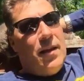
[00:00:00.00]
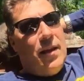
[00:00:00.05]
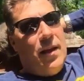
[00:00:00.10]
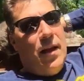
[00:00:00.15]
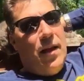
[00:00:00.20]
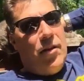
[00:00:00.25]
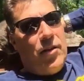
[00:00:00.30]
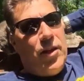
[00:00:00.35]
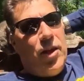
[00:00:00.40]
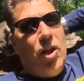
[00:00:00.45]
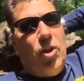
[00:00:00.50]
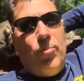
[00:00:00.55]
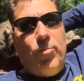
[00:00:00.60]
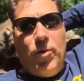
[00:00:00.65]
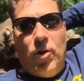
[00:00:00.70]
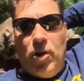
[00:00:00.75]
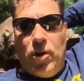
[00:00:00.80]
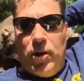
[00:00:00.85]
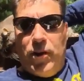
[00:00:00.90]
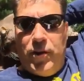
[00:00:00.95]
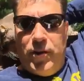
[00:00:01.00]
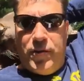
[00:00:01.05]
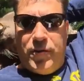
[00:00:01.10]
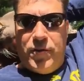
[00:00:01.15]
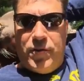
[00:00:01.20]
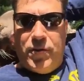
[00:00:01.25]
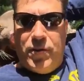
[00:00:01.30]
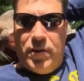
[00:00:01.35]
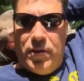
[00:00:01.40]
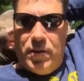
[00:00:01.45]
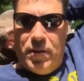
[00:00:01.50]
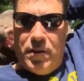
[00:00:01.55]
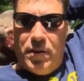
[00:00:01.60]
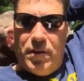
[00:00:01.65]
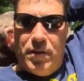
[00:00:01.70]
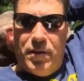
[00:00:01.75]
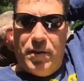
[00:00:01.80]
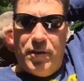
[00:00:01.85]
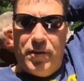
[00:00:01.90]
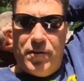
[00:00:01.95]
Now, the other part of this
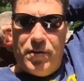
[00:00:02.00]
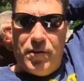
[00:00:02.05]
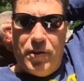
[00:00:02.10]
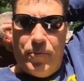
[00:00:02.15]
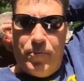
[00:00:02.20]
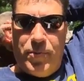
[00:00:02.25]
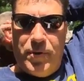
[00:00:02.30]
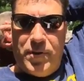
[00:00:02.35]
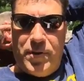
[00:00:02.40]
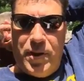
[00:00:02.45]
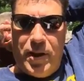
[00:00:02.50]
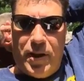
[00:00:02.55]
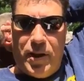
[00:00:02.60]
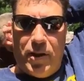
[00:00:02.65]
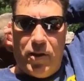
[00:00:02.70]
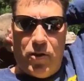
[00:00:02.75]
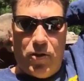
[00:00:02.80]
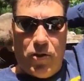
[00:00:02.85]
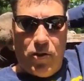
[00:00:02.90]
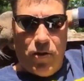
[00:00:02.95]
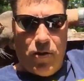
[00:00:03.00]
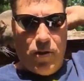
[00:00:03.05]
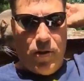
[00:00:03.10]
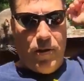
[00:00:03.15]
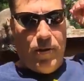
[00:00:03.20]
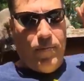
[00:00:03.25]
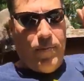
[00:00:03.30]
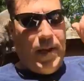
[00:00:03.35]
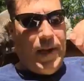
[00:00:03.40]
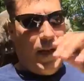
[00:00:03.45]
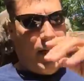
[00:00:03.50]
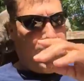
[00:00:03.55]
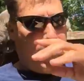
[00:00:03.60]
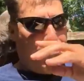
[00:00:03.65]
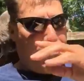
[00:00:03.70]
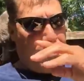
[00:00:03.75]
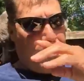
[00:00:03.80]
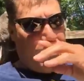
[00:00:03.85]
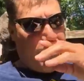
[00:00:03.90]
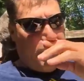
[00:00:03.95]
particular
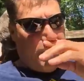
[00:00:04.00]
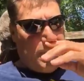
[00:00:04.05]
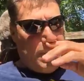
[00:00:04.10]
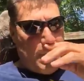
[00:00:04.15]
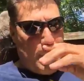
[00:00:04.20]
model is